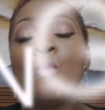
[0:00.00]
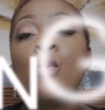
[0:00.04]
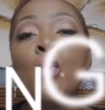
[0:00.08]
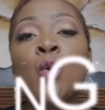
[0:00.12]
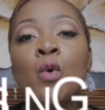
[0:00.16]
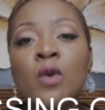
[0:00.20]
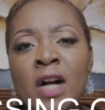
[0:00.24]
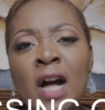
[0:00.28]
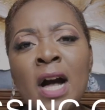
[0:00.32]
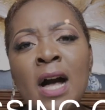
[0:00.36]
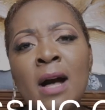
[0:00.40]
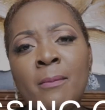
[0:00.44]

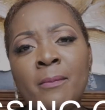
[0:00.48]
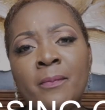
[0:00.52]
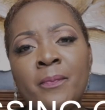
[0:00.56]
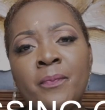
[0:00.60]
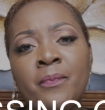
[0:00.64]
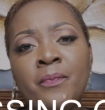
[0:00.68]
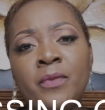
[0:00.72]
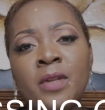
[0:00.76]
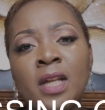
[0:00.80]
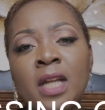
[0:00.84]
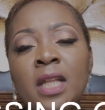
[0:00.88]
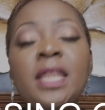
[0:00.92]
will
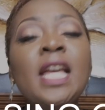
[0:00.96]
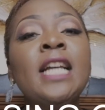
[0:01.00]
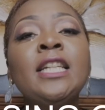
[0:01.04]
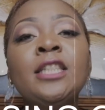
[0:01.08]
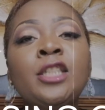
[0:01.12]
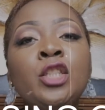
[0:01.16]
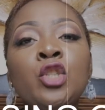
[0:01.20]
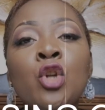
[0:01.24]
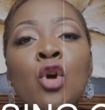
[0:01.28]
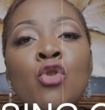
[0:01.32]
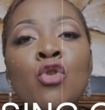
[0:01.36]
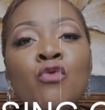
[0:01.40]
come.
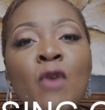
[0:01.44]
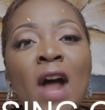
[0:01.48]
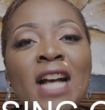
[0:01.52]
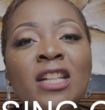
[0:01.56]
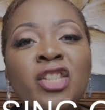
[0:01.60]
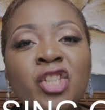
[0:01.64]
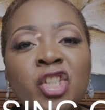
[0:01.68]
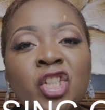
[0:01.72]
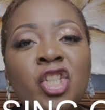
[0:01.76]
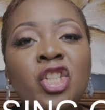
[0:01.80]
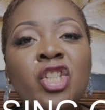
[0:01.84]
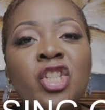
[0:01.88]
There's no
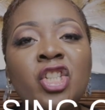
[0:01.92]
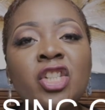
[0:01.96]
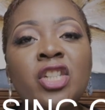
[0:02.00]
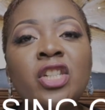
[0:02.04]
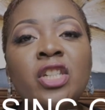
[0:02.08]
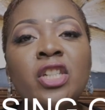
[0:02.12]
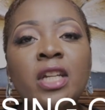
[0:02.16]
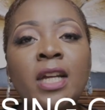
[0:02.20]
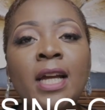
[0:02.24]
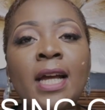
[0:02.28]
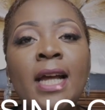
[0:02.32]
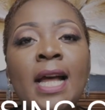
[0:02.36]

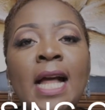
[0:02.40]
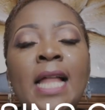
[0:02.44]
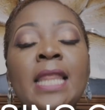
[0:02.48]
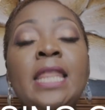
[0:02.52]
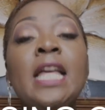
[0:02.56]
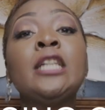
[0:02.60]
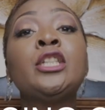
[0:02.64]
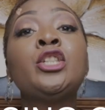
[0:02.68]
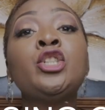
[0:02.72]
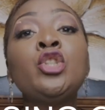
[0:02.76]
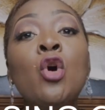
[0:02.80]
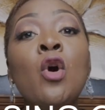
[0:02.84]
rush.
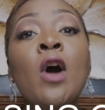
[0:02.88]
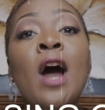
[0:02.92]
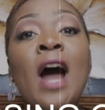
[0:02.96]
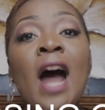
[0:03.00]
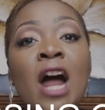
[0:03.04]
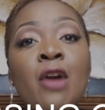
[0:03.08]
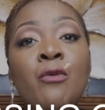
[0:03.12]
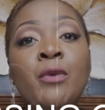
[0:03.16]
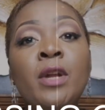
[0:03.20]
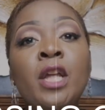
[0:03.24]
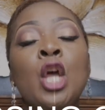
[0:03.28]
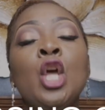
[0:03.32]
There's no
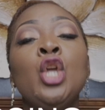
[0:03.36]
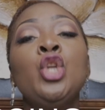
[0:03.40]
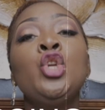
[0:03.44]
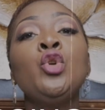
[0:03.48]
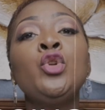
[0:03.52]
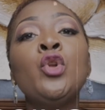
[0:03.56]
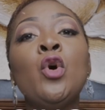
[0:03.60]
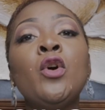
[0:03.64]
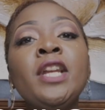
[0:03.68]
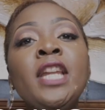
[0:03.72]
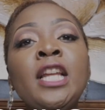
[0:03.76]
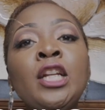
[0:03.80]
hurry. You
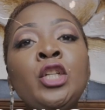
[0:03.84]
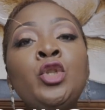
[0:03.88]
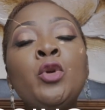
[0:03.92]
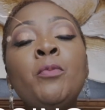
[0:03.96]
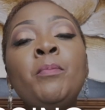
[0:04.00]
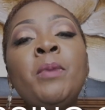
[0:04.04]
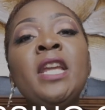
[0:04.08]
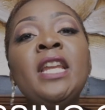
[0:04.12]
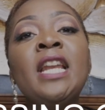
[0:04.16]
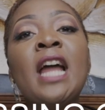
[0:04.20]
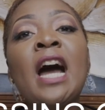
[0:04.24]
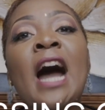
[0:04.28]
don't need to
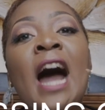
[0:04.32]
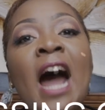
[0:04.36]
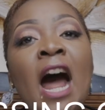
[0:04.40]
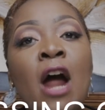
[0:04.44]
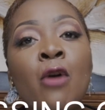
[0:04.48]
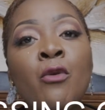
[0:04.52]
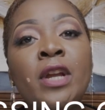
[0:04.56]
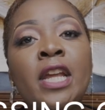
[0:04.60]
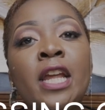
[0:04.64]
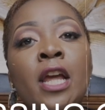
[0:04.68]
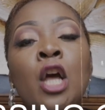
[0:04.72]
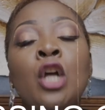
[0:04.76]
be in a
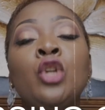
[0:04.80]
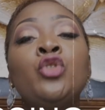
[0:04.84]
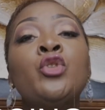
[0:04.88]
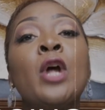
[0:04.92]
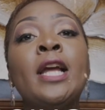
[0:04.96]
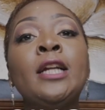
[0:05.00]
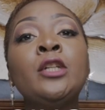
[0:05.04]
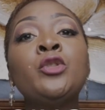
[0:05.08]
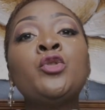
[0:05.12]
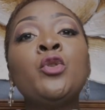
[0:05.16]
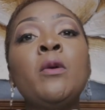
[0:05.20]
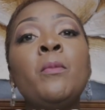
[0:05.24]
hurry
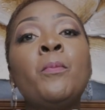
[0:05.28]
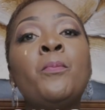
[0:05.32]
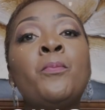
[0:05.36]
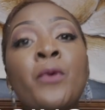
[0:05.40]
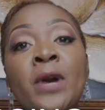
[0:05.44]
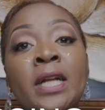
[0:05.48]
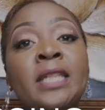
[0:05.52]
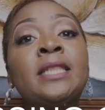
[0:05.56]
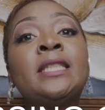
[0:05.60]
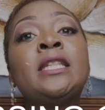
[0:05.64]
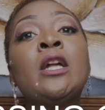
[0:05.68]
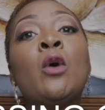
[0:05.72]
trying to
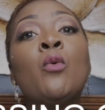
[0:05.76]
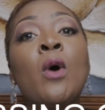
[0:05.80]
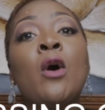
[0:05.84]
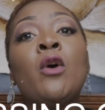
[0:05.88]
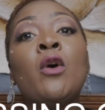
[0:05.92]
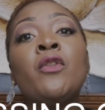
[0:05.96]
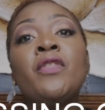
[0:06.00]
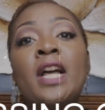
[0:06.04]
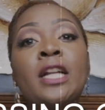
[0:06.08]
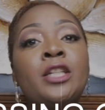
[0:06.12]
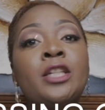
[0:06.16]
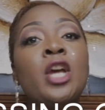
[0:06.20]
impress the
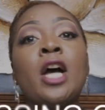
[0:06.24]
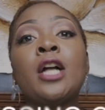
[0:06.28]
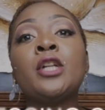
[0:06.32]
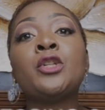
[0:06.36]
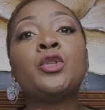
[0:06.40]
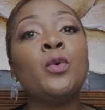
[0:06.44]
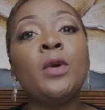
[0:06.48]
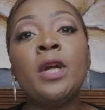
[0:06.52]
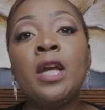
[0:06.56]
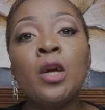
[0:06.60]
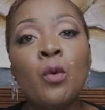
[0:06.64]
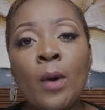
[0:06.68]
world that you are
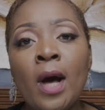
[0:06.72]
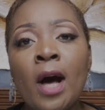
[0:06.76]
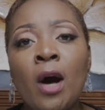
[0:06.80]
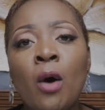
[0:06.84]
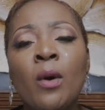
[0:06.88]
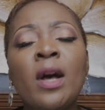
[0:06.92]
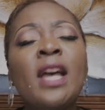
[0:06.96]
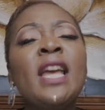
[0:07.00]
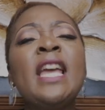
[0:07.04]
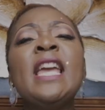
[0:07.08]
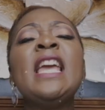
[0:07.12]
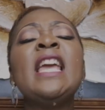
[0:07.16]
doing
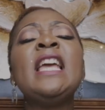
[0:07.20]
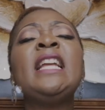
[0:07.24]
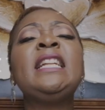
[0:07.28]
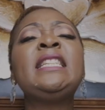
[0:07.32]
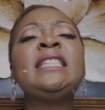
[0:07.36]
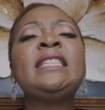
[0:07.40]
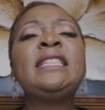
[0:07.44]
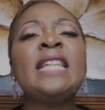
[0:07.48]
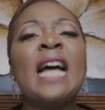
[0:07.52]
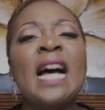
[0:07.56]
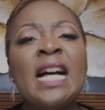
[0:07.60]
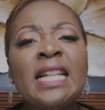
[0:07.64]
well.
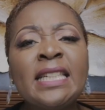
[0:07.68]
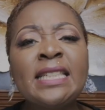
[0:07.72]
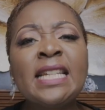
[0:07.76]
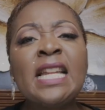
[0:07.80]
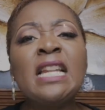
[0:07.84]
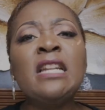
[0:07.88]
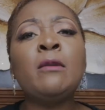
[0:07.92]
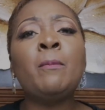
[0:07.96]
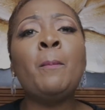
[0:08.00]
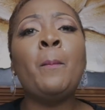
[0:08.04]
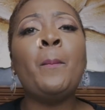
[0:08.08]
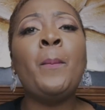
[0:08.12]
It
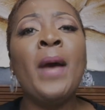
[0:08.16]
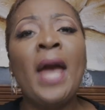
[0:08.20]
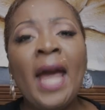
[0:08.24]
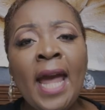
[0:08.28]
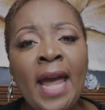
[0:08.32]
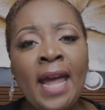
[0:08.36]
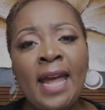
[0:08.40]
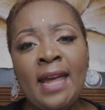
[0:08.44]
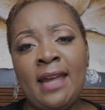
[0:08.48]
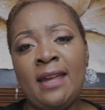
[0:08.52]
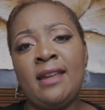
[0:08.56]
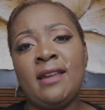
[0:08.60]
doesn't
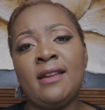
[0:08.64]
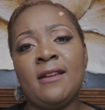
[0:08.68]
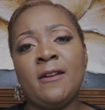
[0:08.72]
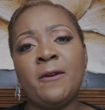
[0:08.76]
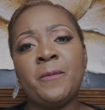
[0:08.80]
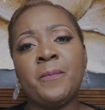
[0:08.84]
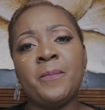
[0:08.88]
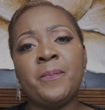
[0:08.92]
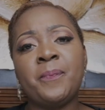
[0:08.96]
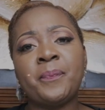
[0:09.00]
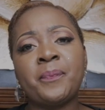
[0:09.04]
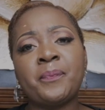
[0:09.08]
pay.
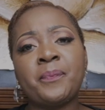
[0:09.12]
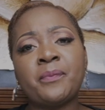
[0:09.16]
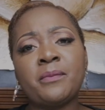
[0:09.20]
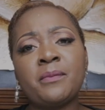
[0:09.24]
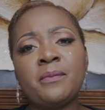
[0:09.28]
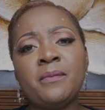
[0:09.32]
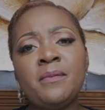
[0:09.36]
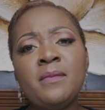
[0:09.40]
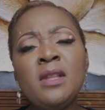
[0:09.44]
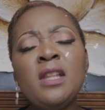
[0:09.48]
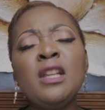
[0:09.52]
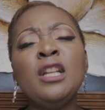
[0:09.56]

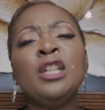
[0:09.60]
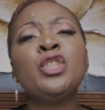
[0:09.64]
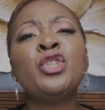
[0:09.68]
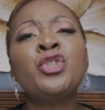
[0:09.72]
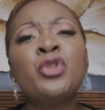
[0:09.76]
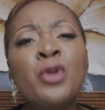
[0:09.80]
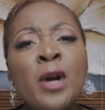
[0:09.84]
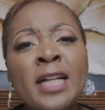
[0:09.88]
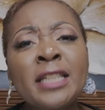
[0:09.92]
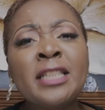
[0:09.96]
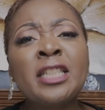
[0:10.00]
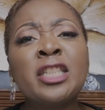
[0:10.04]

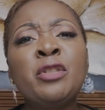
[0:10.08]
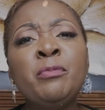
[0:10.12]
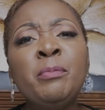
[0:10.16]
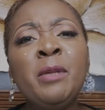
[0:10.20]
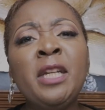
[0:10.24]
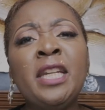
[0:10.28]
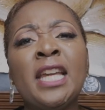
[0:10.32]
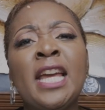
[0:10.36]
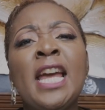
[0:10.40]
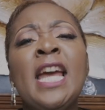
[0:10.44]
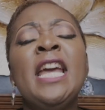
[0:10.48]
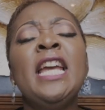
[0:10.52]
Trust
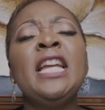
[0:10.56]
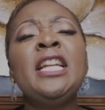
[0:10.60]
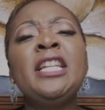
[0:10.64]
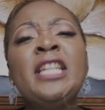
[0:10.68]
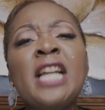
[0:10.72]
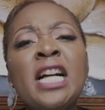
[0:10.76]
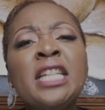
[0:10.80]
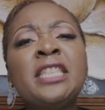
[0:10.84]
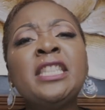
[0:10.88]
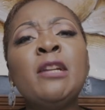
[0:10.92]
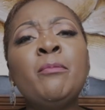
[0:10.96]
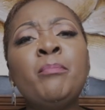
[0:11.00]
me, it
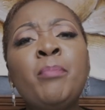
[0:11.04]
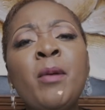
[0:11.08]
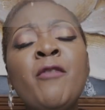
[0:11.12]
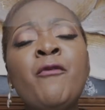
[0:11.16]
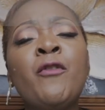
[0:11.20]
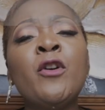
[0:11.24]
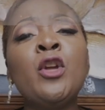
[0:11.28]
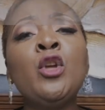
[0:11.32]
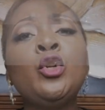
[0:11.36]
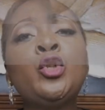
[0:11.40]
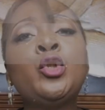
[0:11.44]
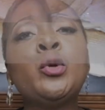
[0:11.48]
doesn't pay
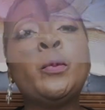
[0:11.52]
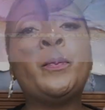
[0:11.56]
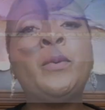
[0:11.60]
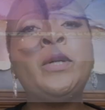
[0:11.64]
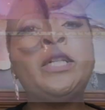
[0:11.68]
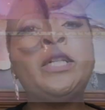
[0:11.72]
for you to